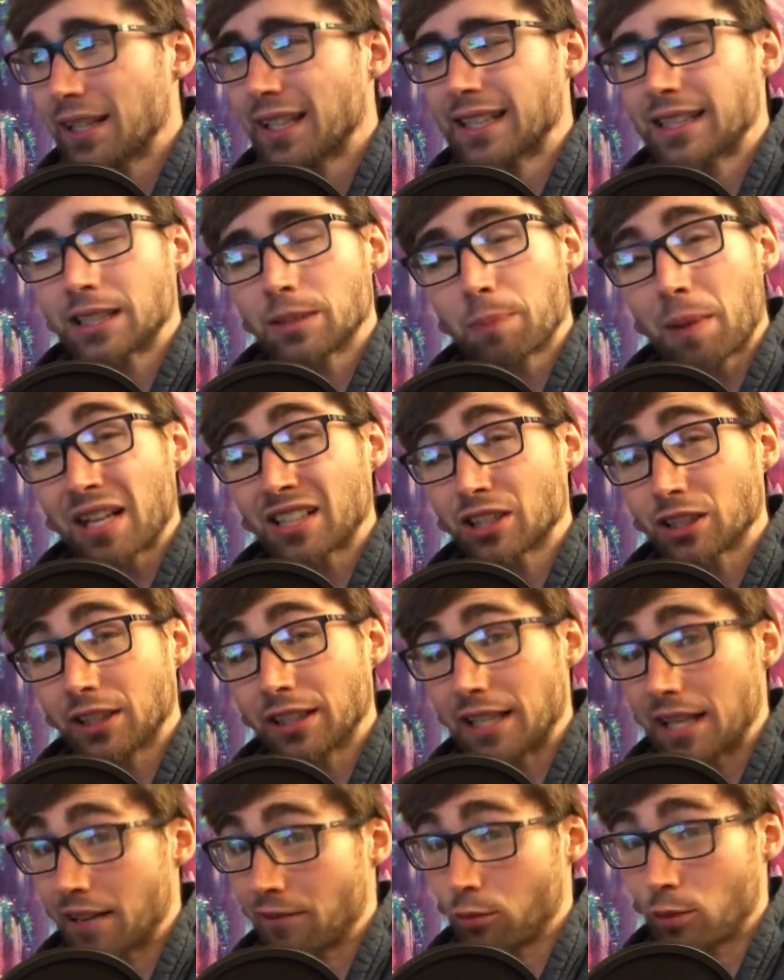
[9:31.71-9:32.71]

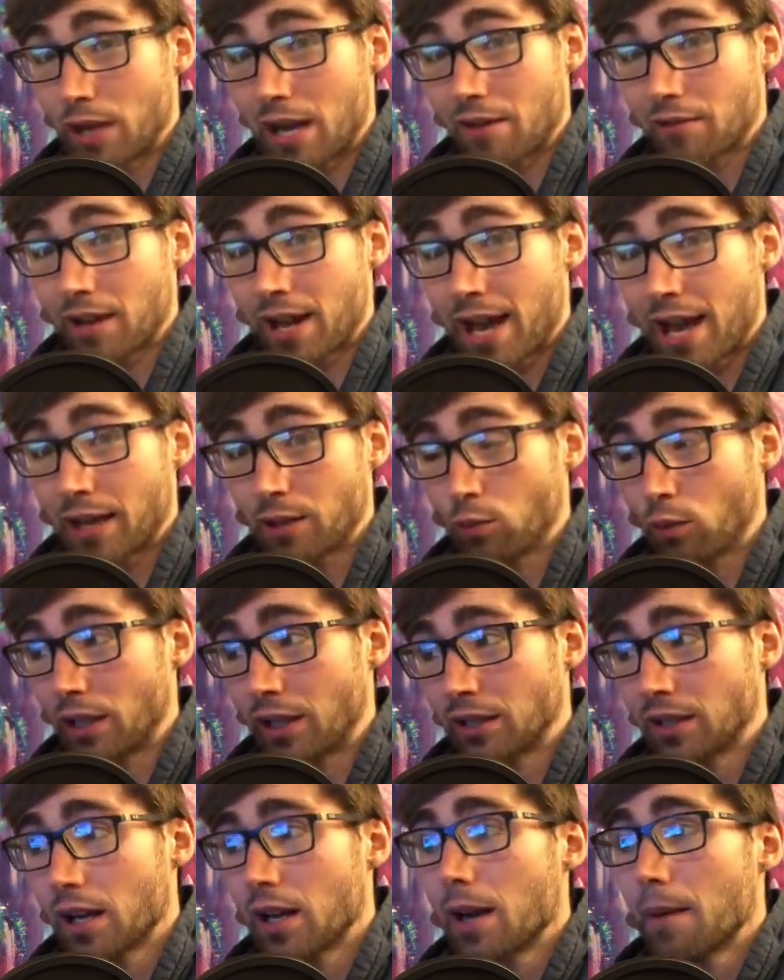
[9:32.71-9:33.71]
especially if we have a
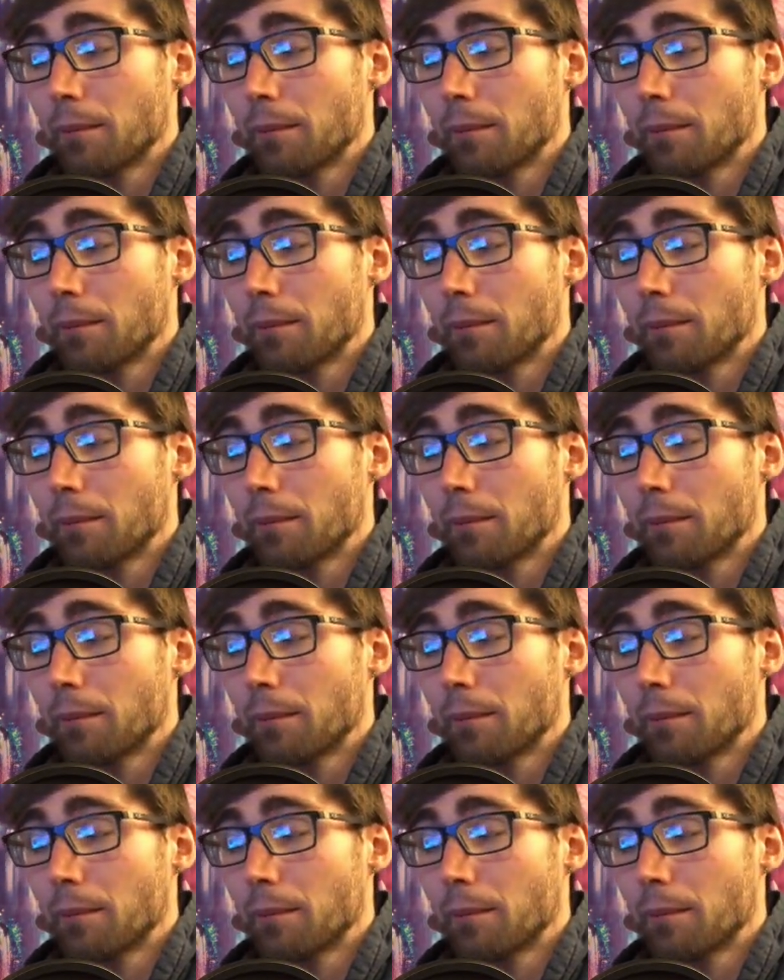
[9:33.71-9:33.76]
headwind.